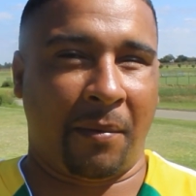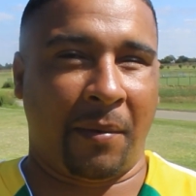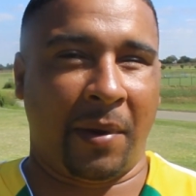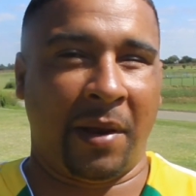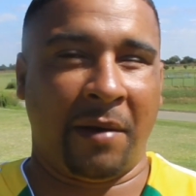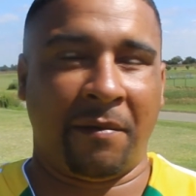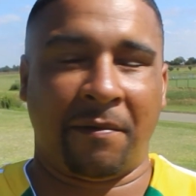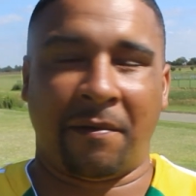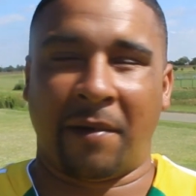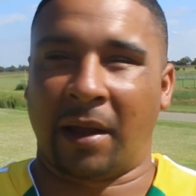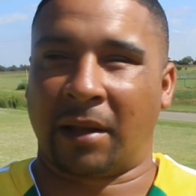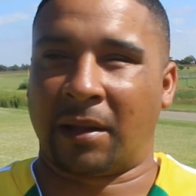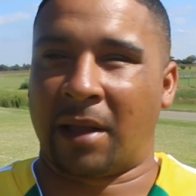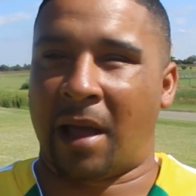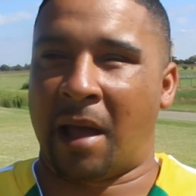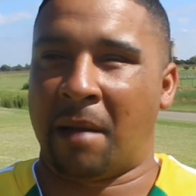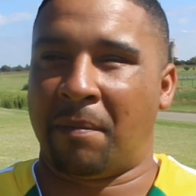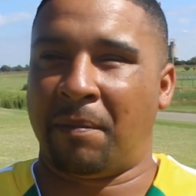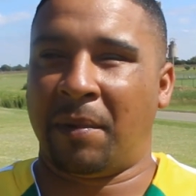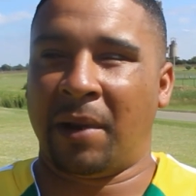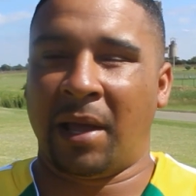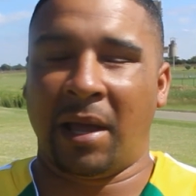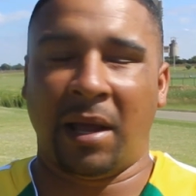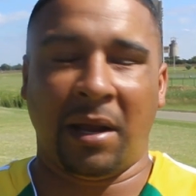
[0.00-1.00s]
In fact, I
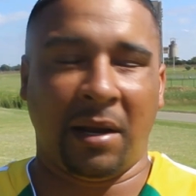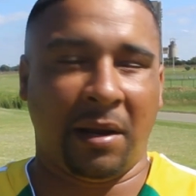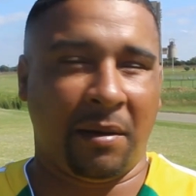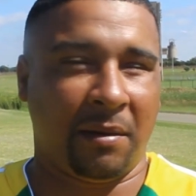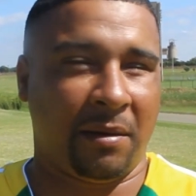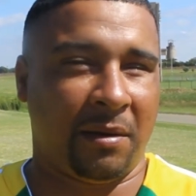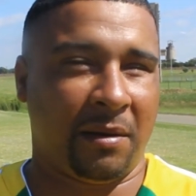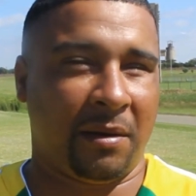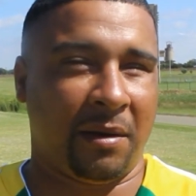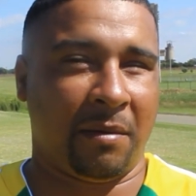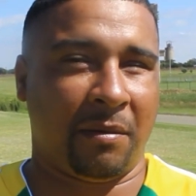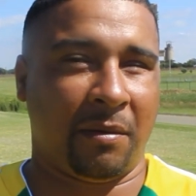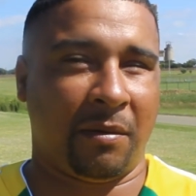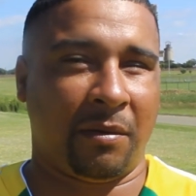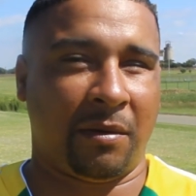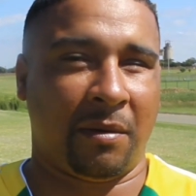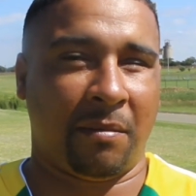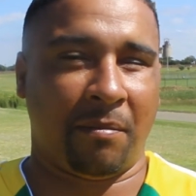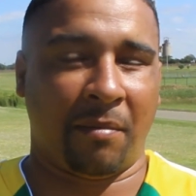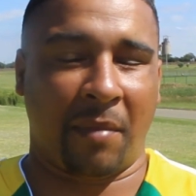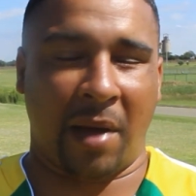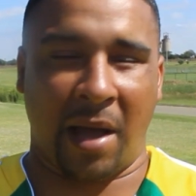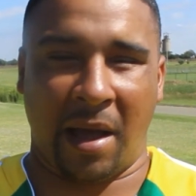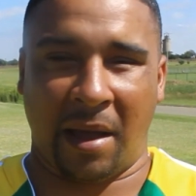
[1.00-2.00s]
played
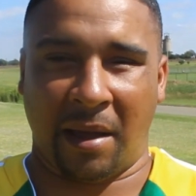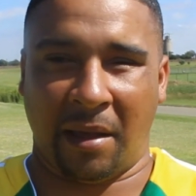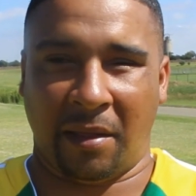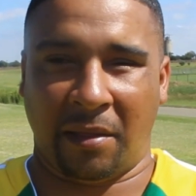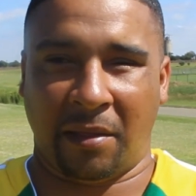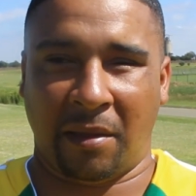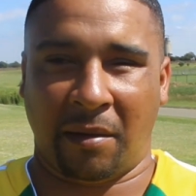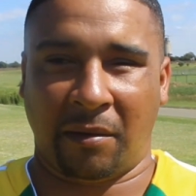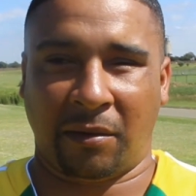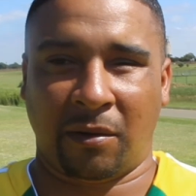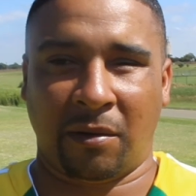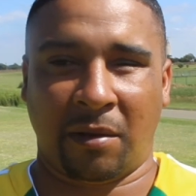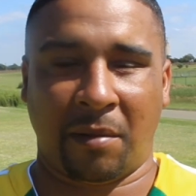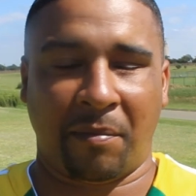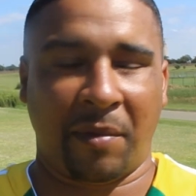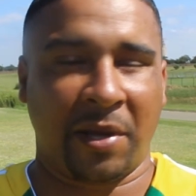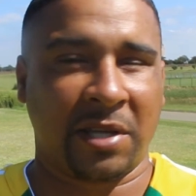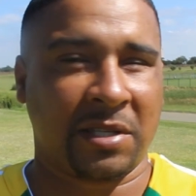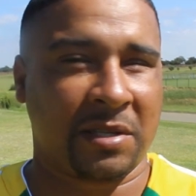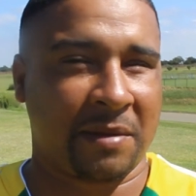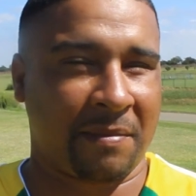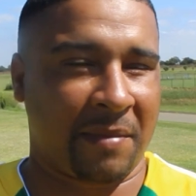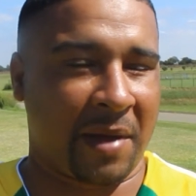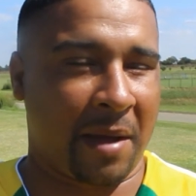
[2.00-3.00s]
to the
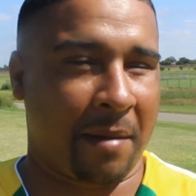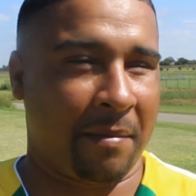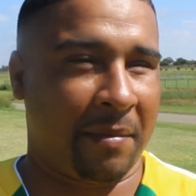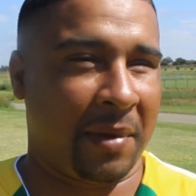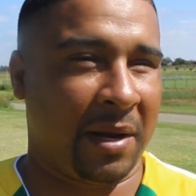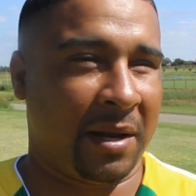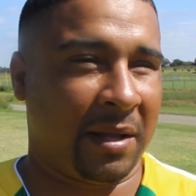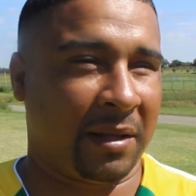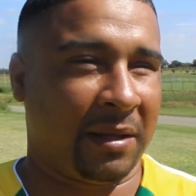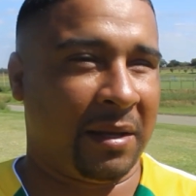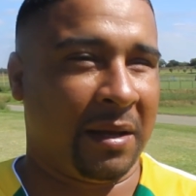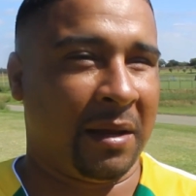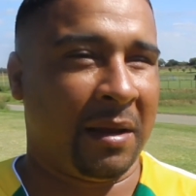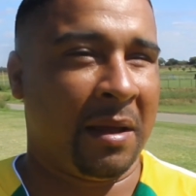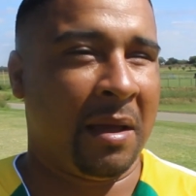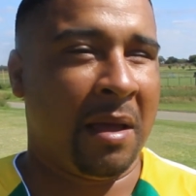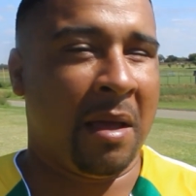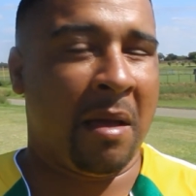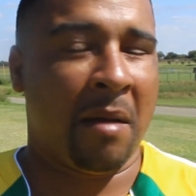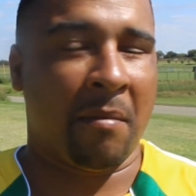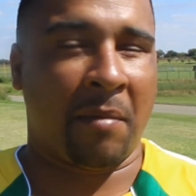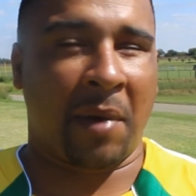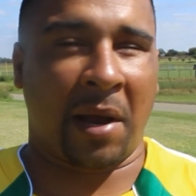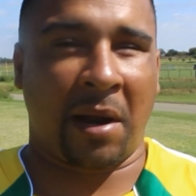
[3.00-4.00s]
best of my ability,
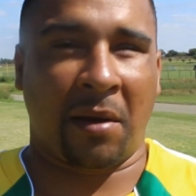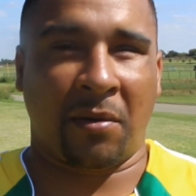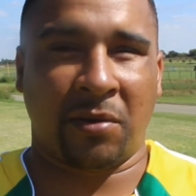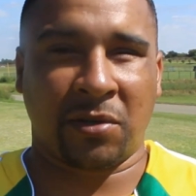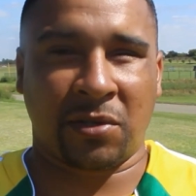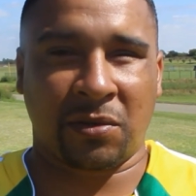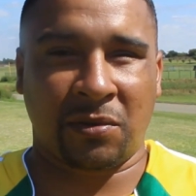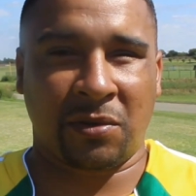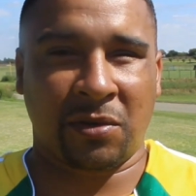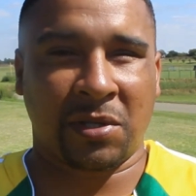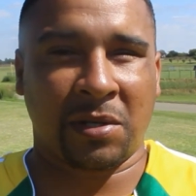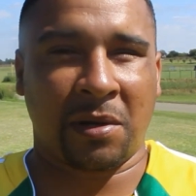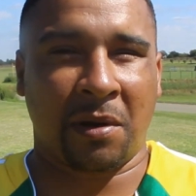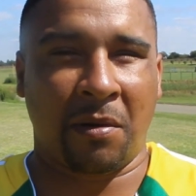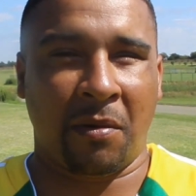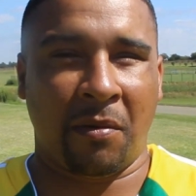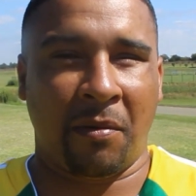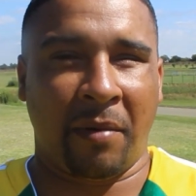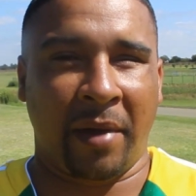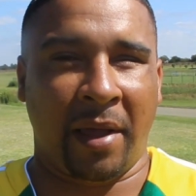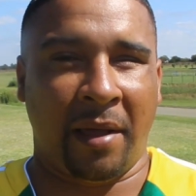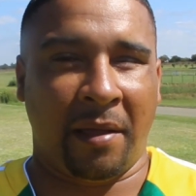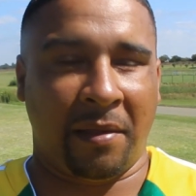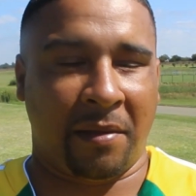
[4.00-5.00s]
but I was also
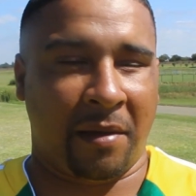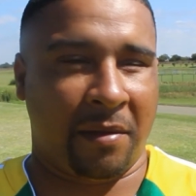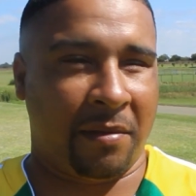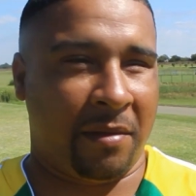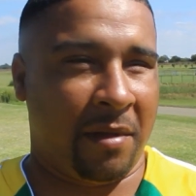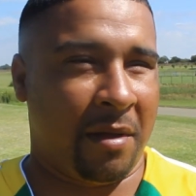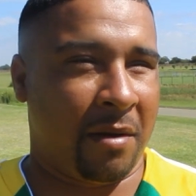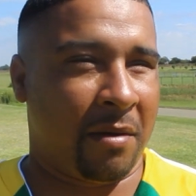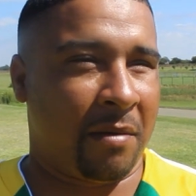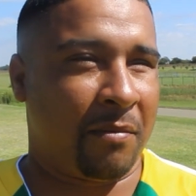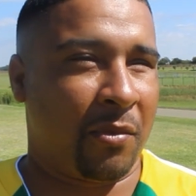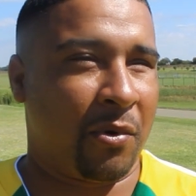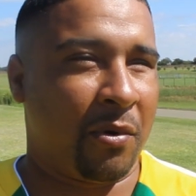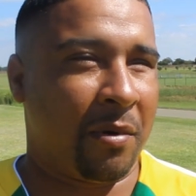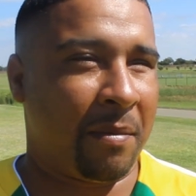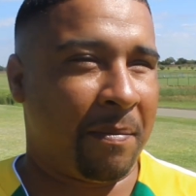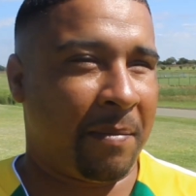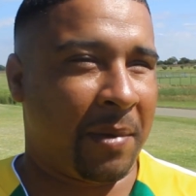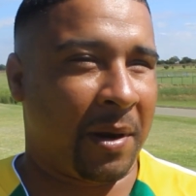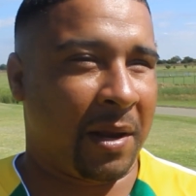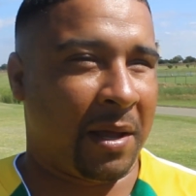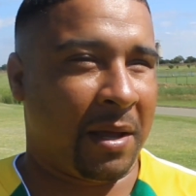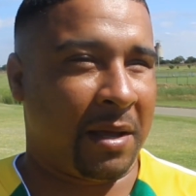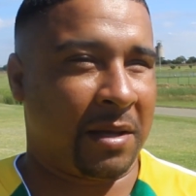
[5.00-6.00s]
aware that there are more
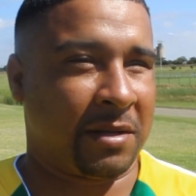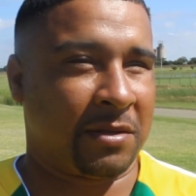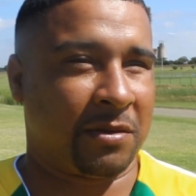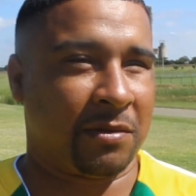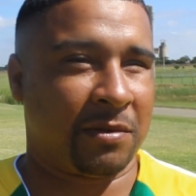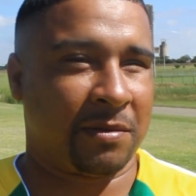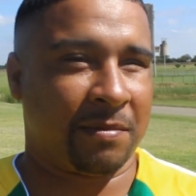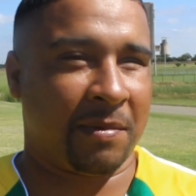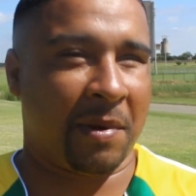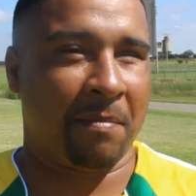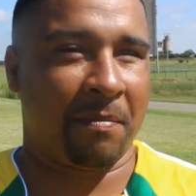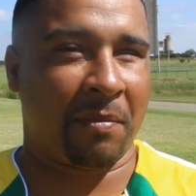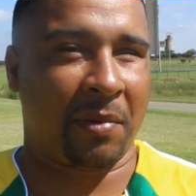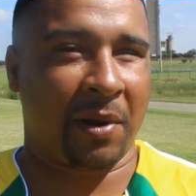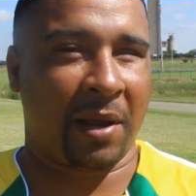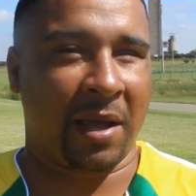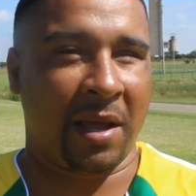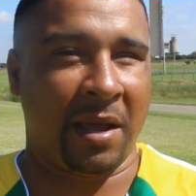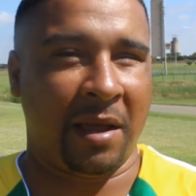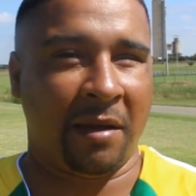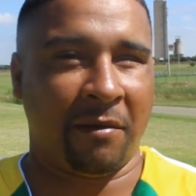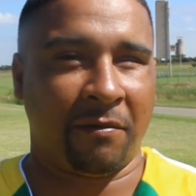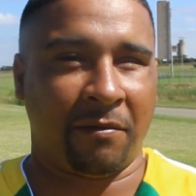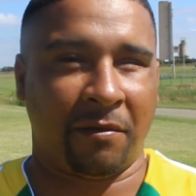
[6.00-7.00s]
players who's been
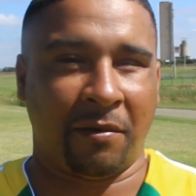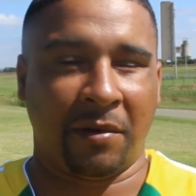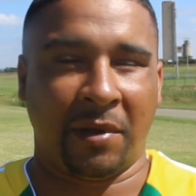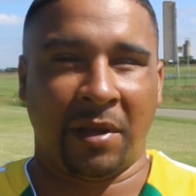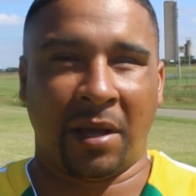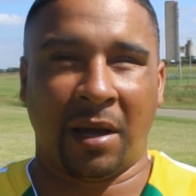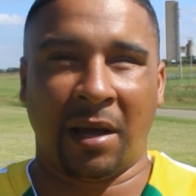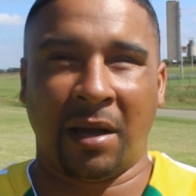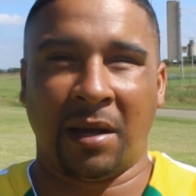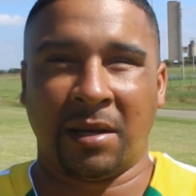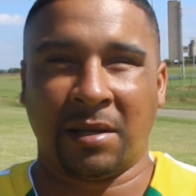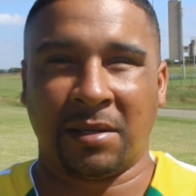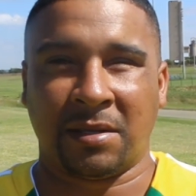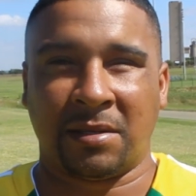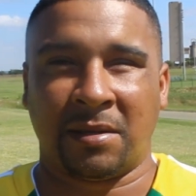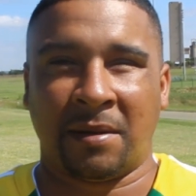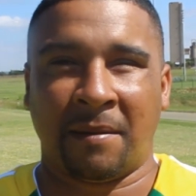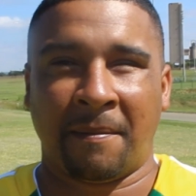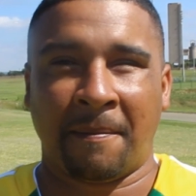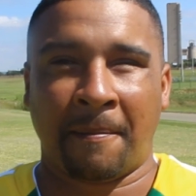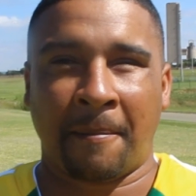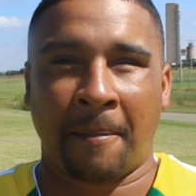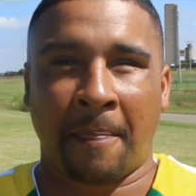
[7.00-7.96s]
playing for years,